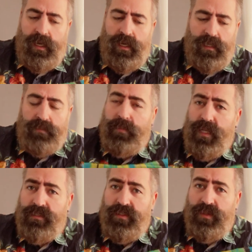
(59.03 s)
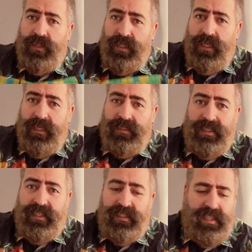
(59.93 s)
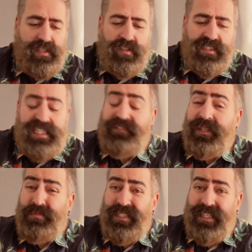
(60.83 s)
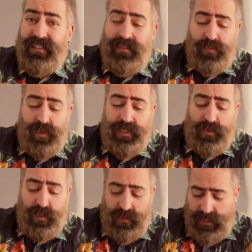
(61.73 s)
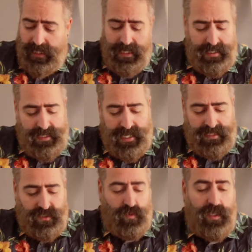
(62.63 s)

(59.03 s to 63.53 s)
The Ballston, they are 70% merino wool, and the highest